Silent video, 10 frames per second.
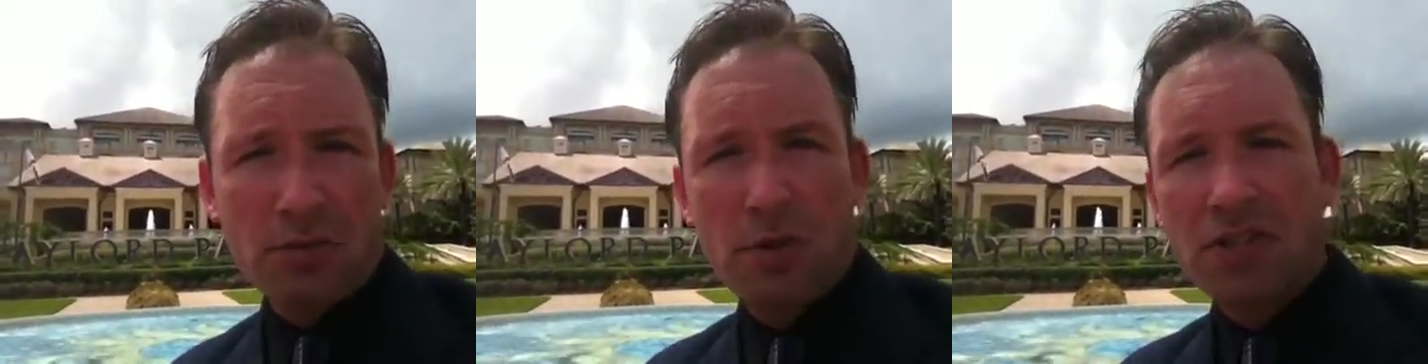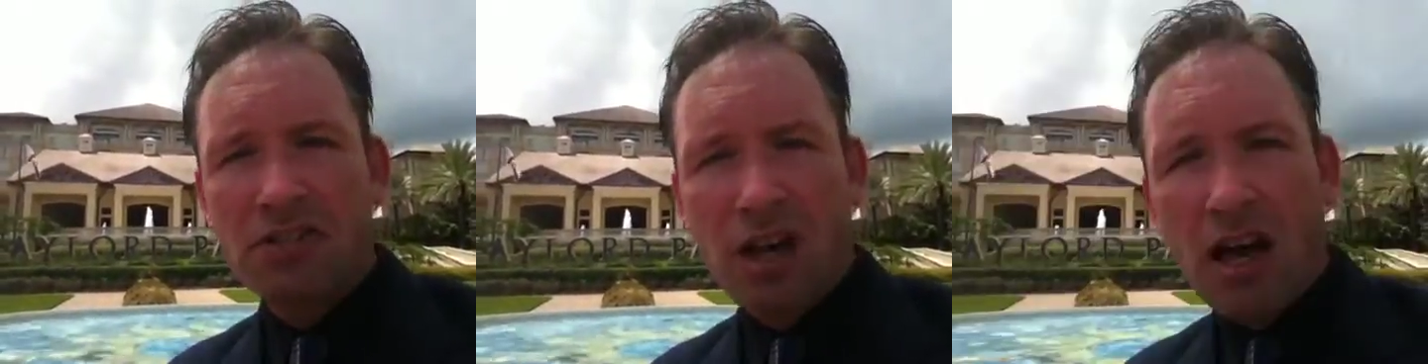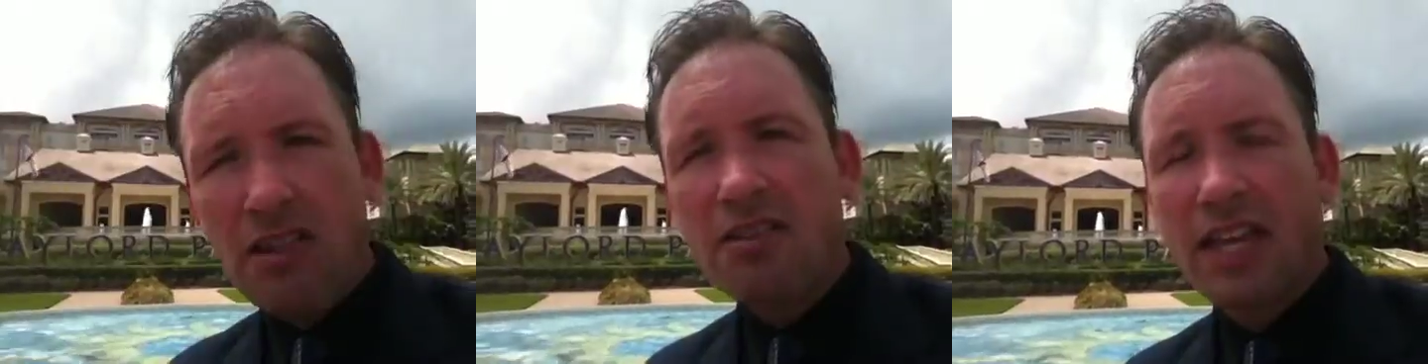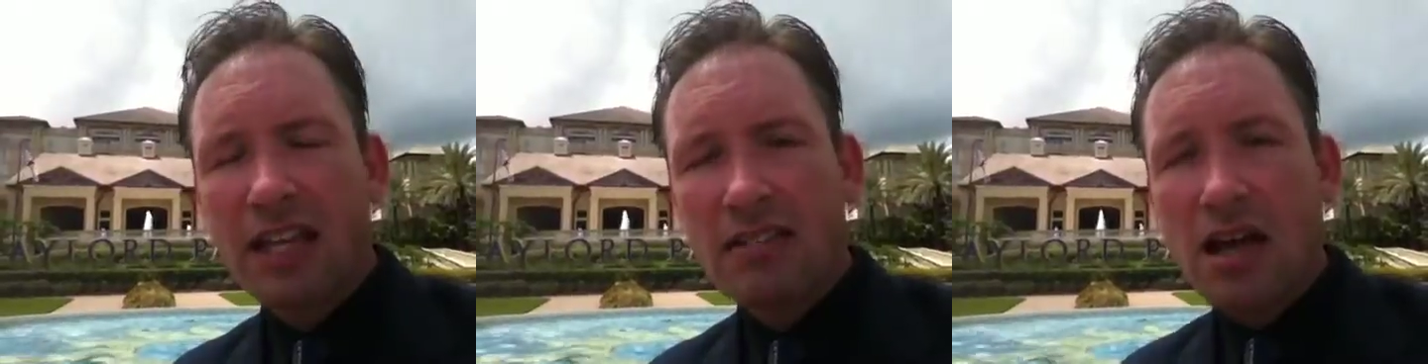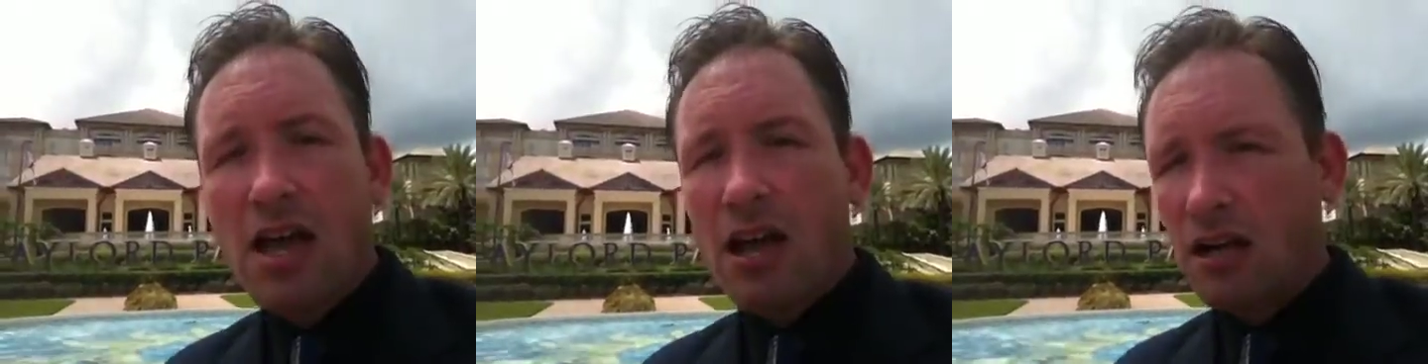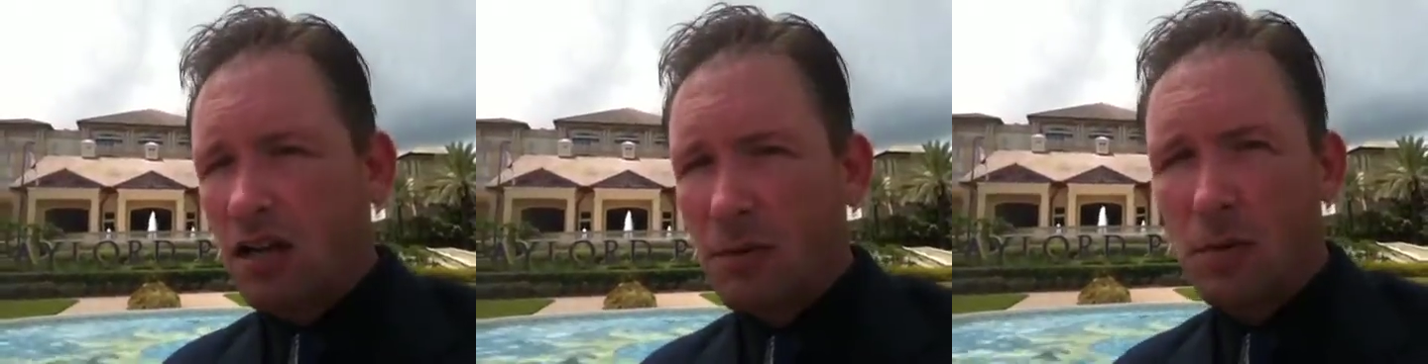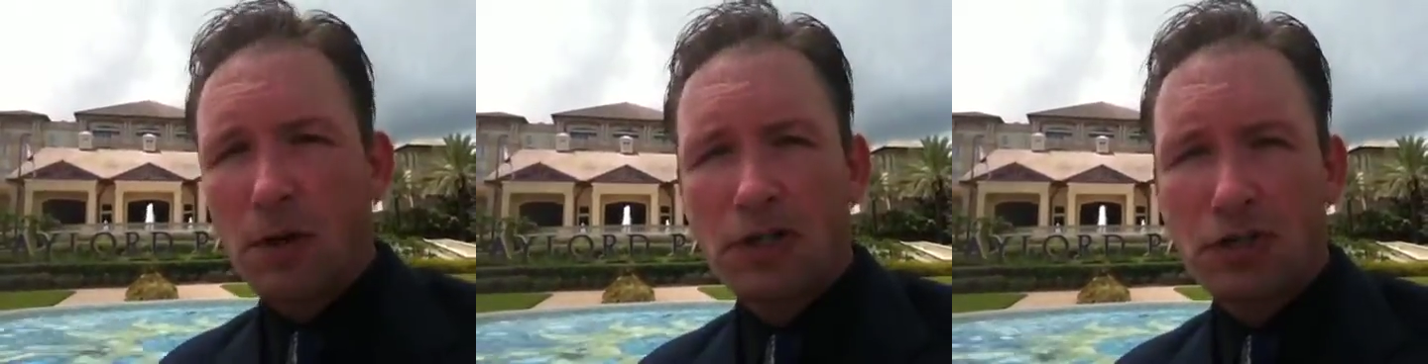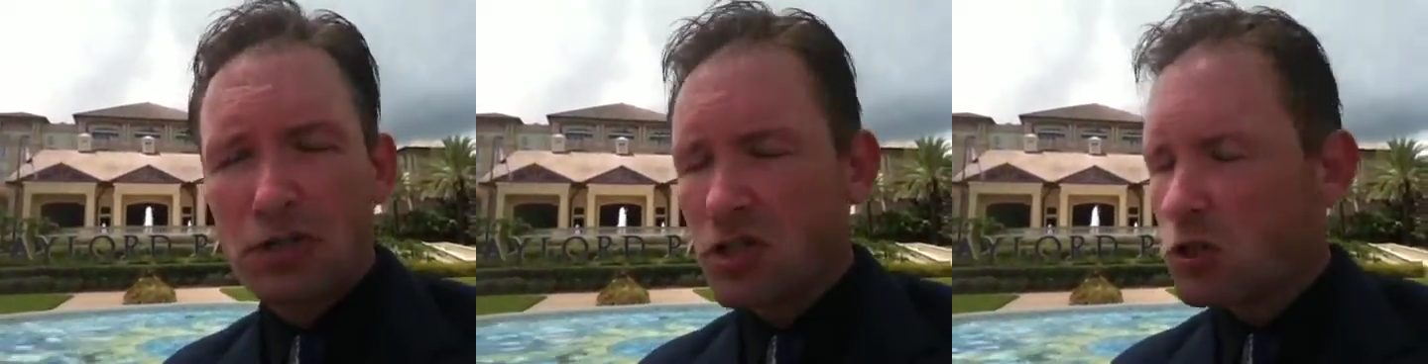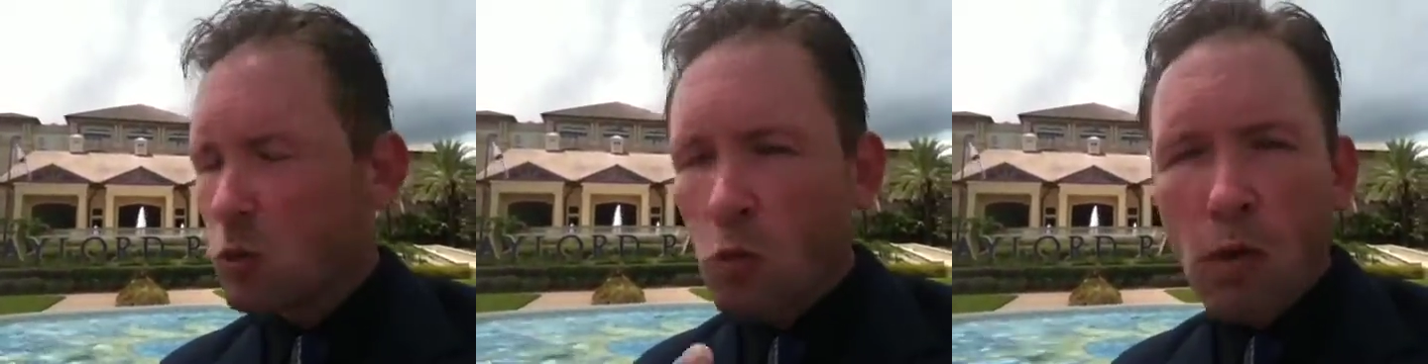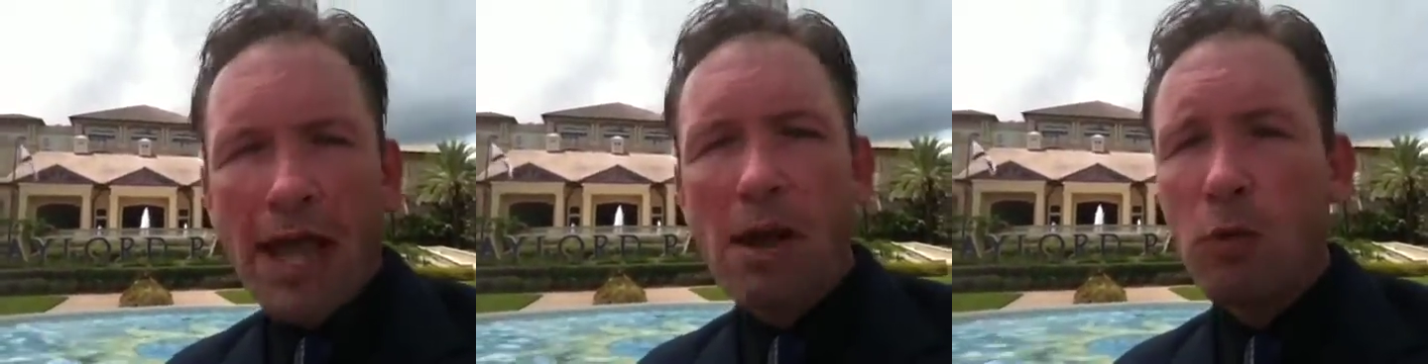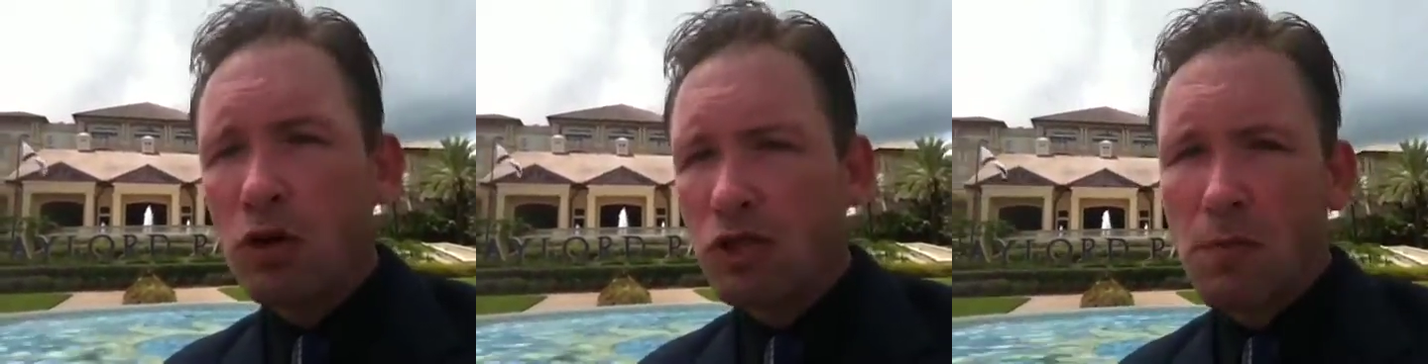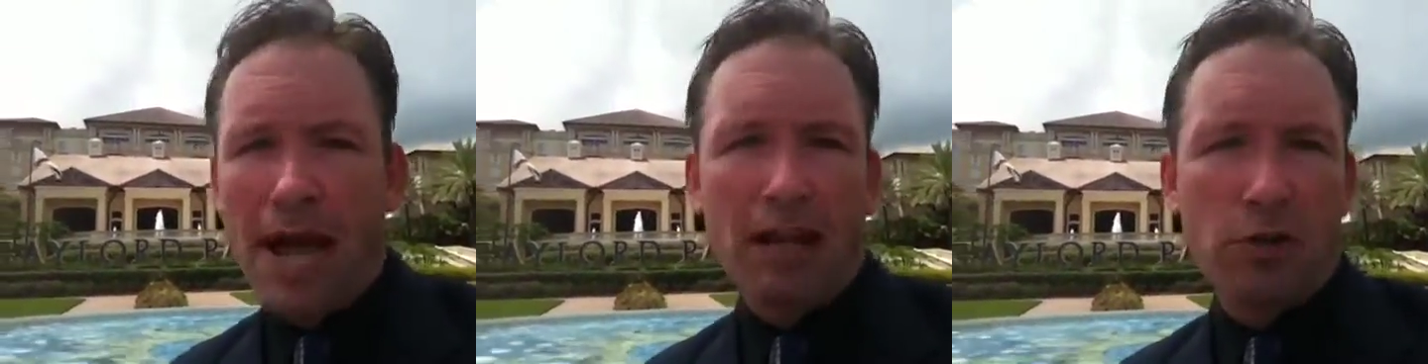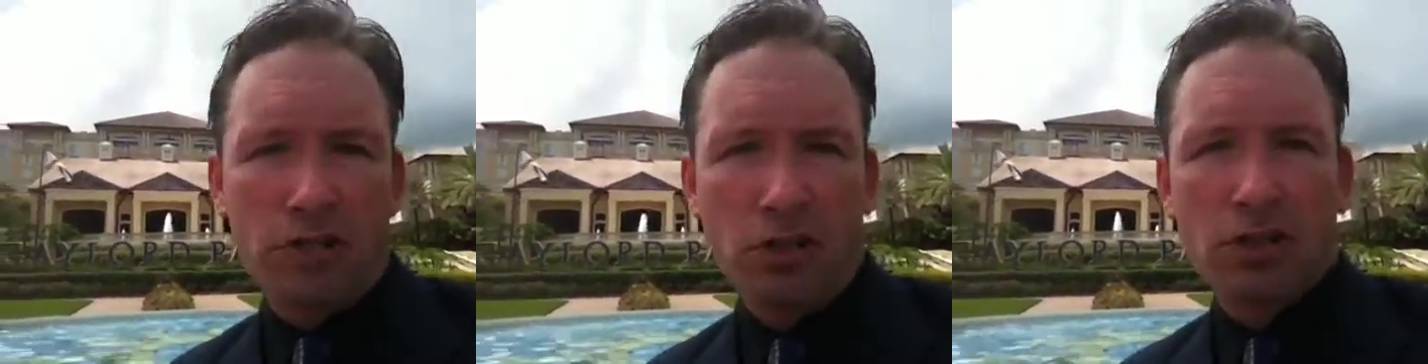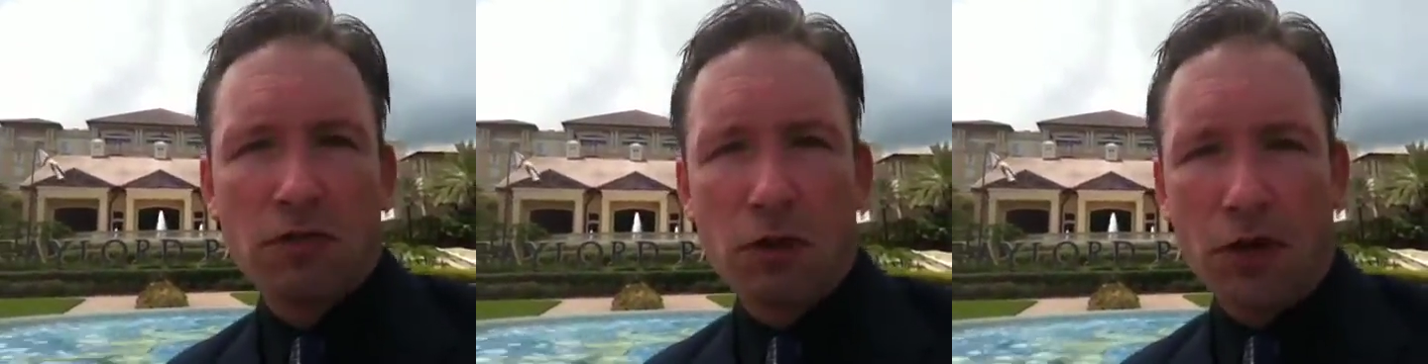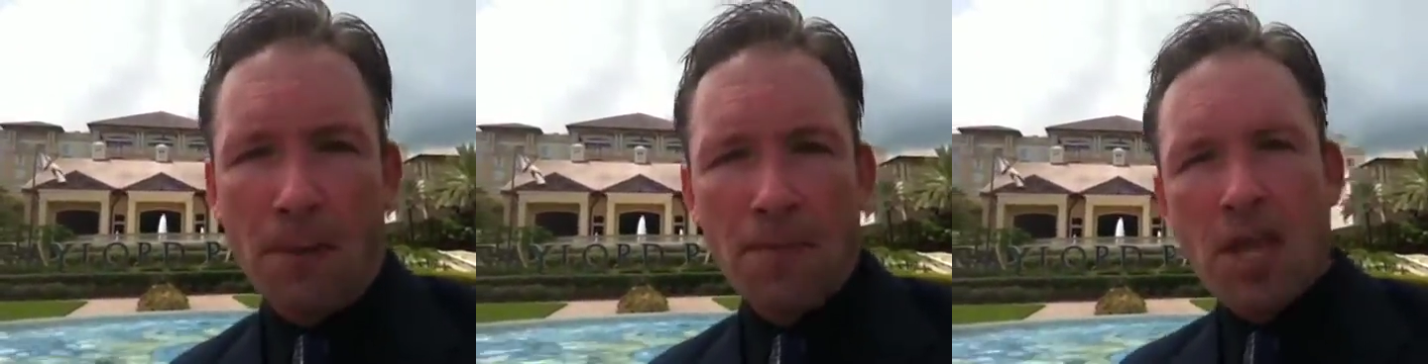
but there's other things that are gonna produce way more dramatic results for you.